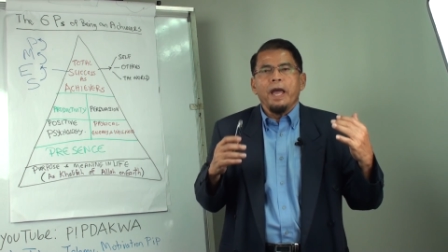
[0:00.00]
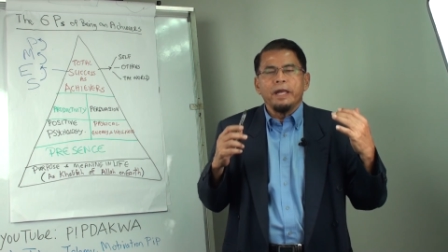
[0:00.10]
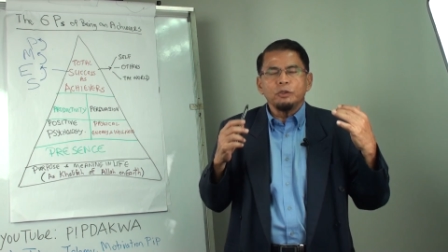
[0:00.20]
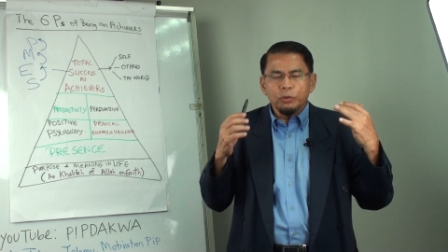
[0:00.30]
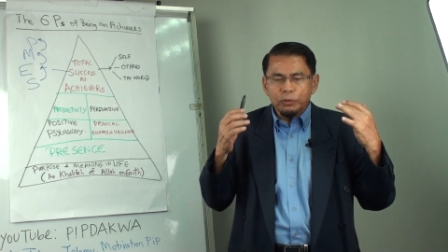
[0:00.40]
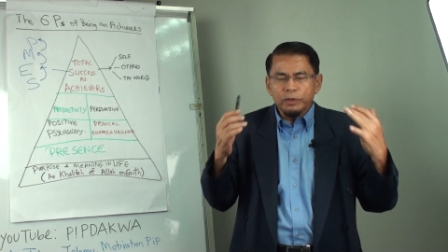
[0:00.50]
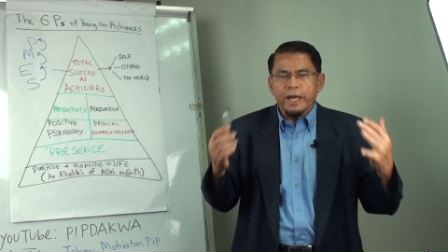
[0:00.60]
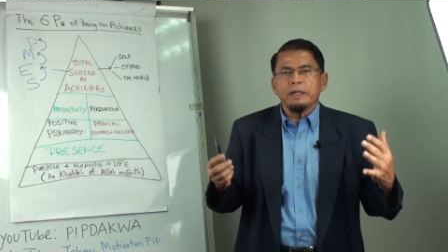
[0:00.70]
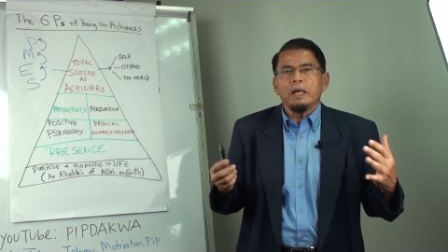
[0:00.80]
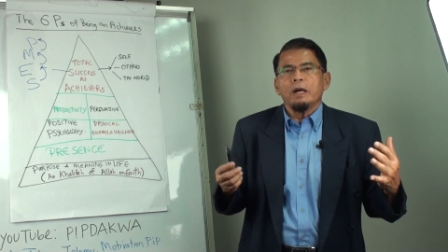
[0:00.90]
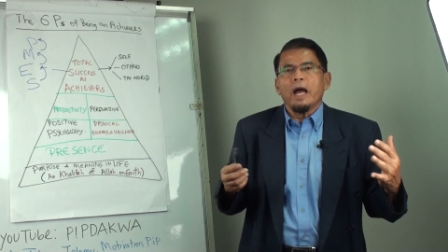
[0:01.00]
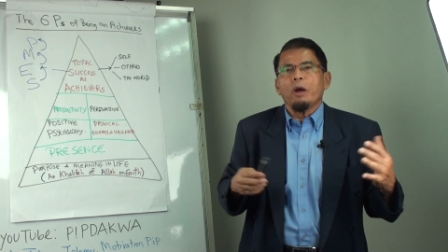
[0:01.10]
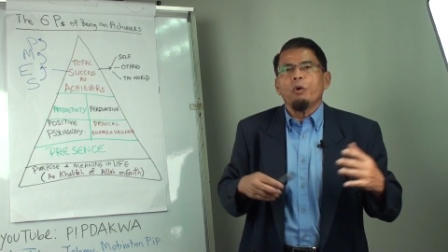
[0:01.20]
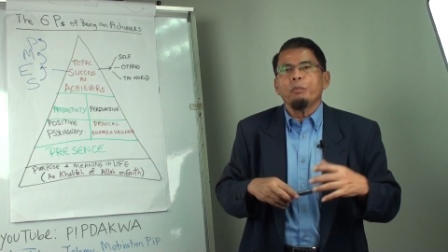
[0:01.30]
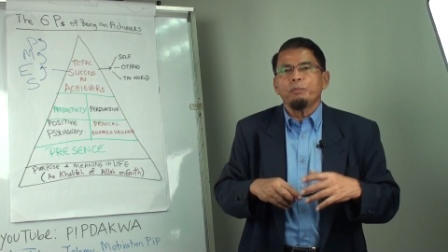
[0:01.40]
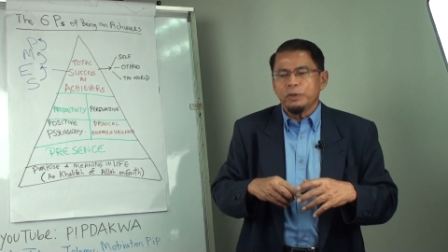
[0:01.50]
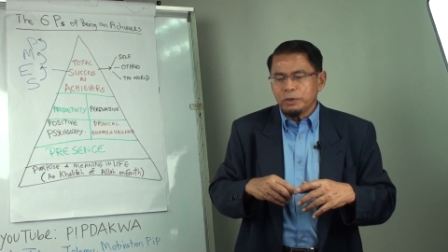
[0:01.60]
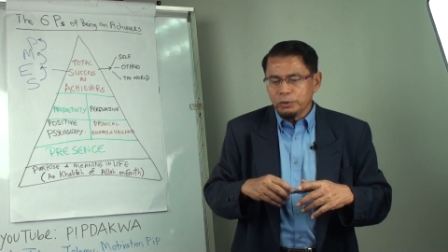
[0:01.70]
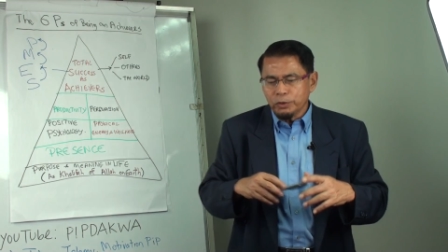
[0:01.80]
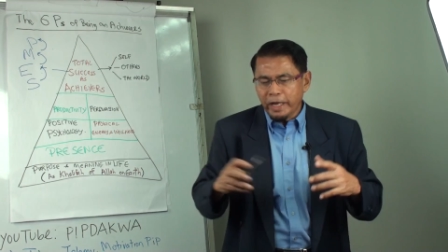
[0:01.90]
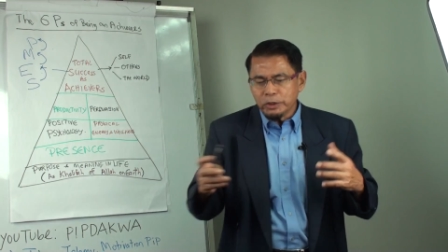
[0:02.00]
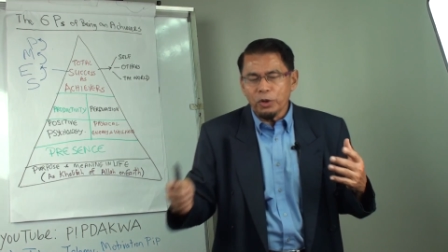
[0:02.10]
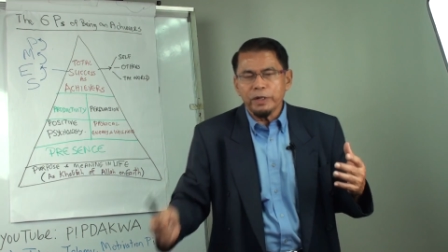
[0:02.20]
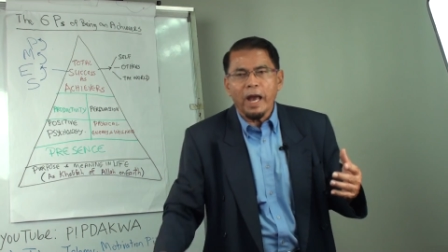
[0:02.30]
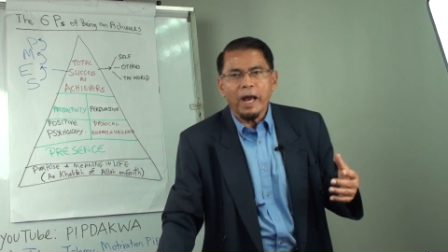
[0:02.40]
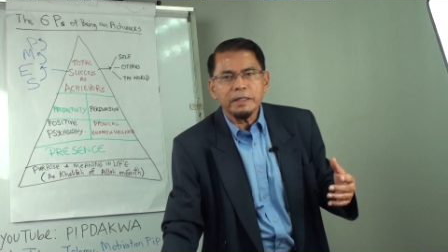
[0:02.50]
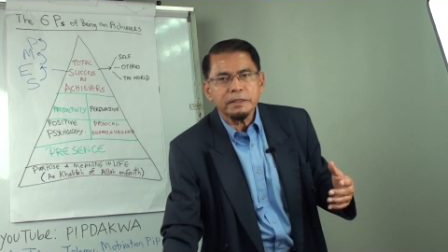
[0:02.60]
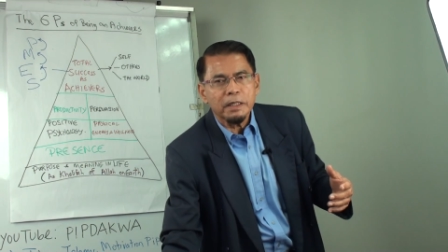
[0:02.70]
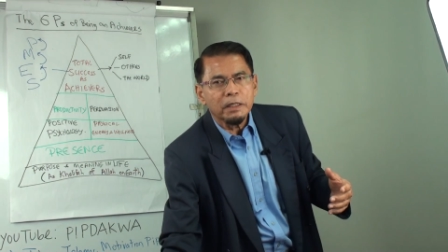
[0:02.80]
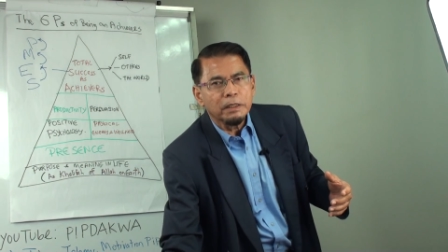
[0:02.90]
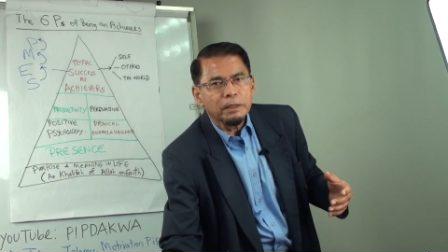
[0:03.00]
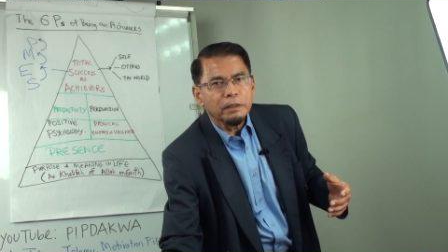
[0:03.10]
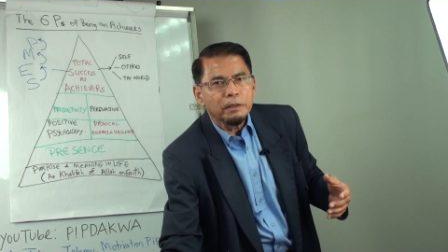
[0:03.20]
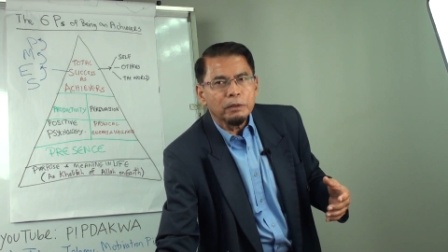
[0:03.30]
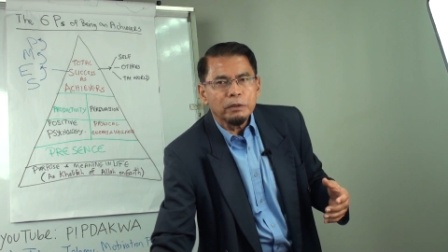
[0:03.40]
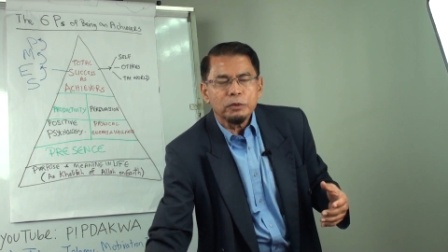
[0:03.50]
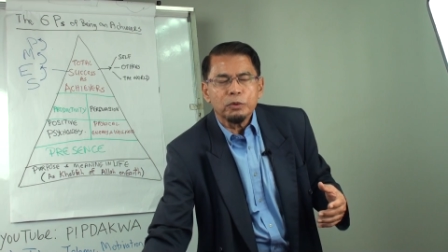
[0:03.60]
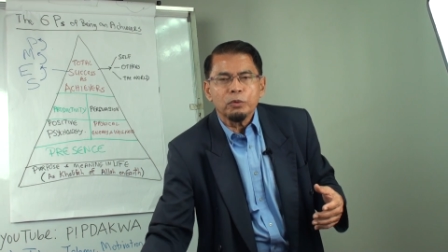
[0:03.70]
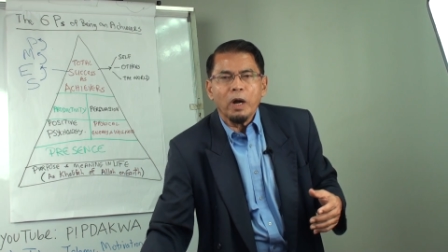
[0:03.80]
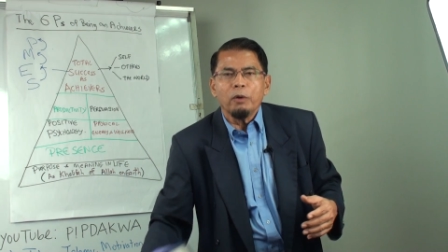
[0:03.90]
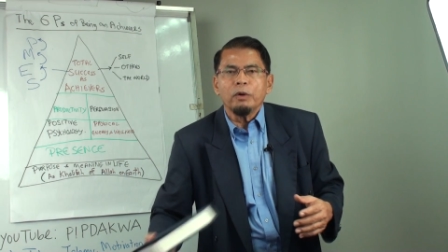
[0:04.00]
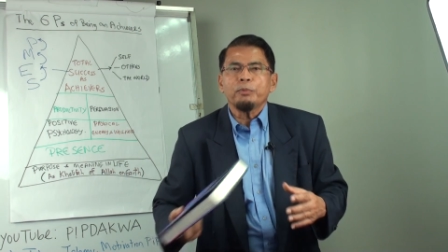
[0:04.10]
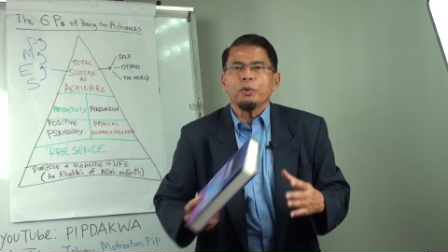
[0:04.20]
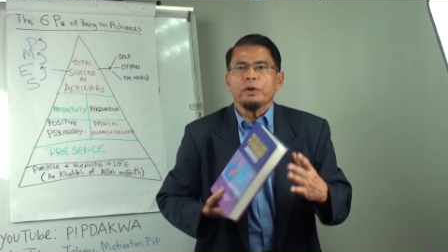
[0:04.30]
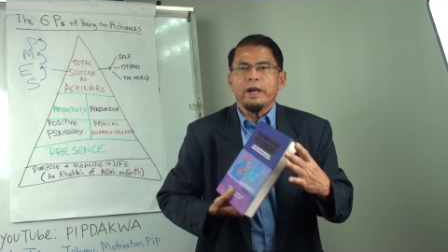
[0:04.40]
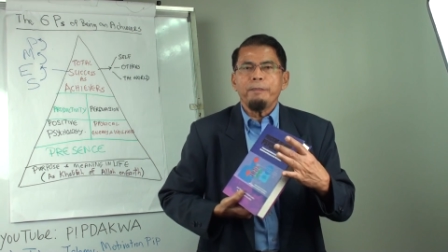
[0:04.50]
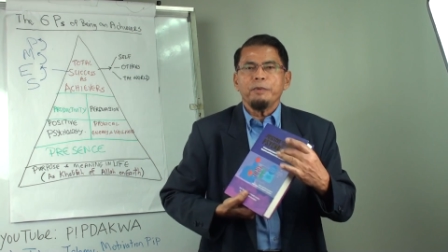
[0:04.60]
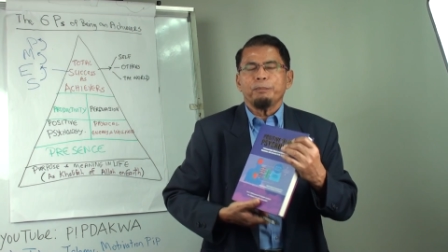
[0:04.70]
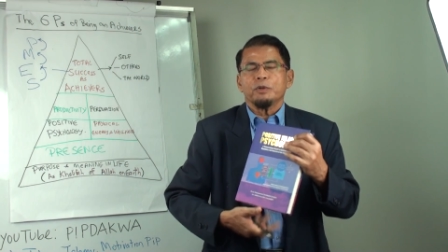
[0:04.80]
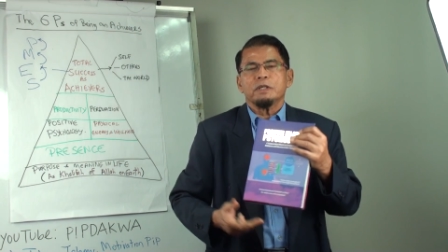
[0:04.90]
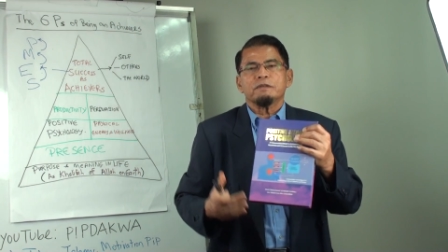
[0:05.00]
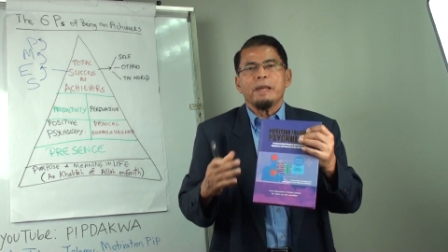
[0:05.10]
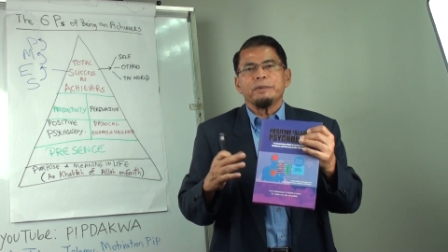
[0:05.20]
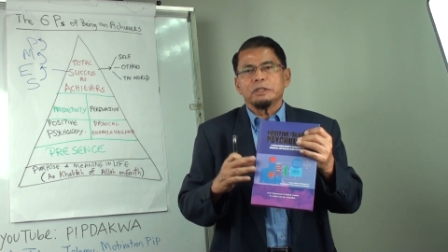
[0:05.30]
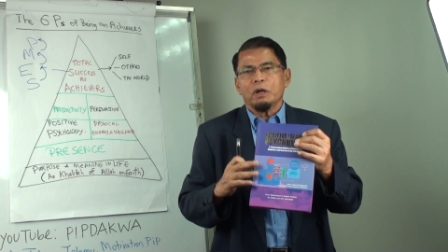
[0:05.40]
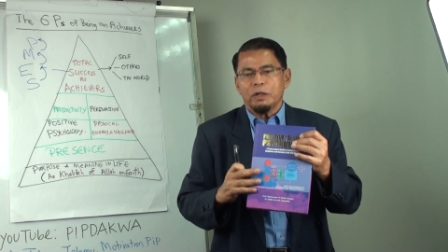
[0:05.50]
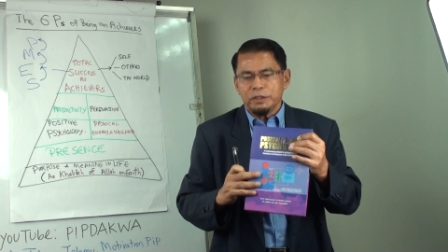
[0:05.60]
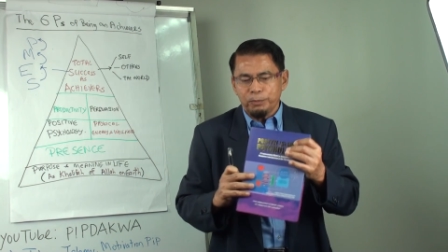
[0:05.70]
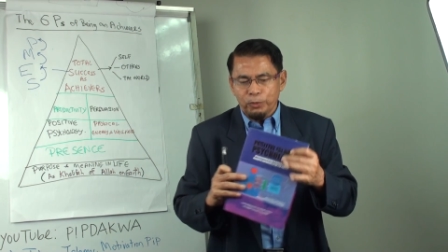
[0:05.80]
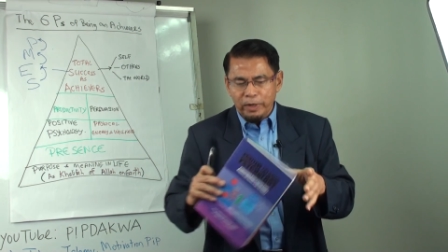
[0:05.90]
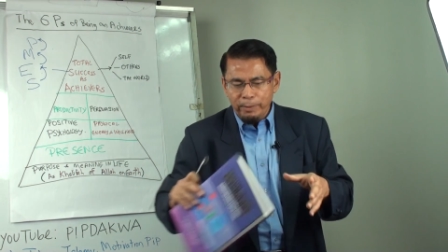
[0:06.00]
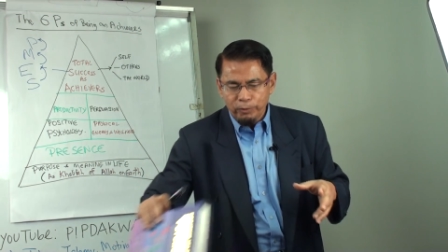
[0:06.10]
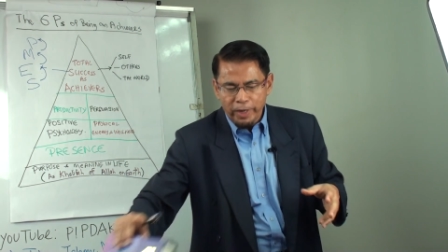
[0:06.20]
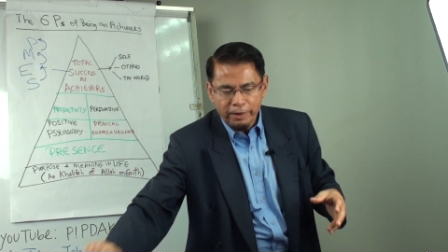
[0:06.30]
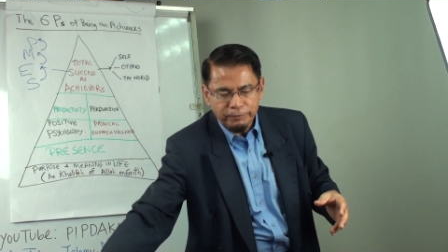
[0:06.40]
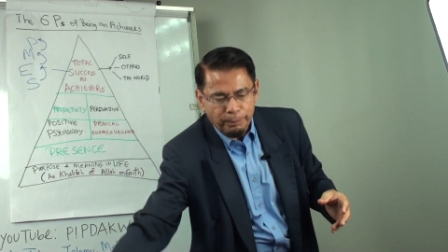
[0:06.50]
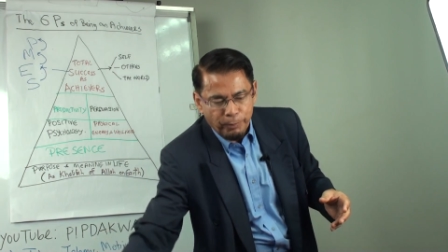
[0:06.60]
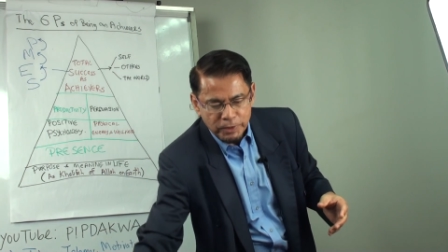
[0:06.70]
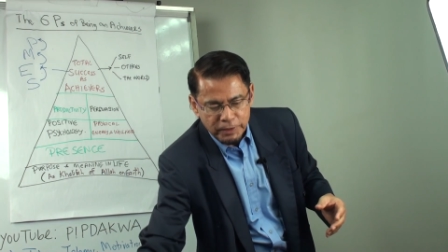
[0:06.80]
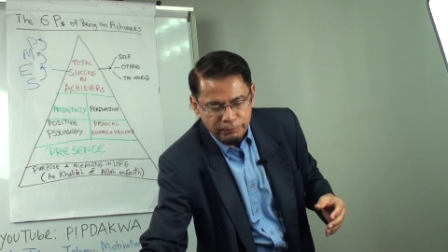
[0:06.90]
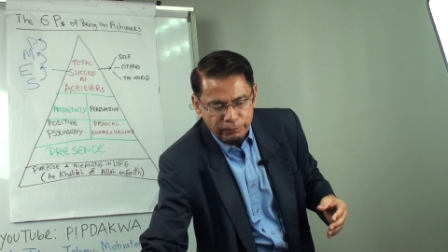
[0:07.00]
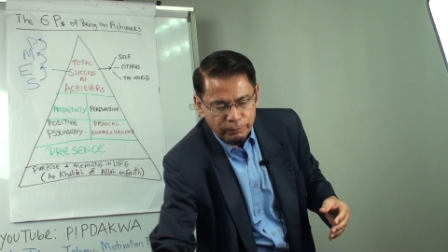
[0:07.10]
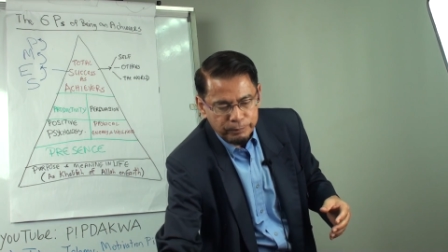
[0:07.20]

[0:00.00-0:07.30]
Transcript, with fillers: And to do that, I hope you can join us through our program, the Positive Islamic Psychology program. We have the Positive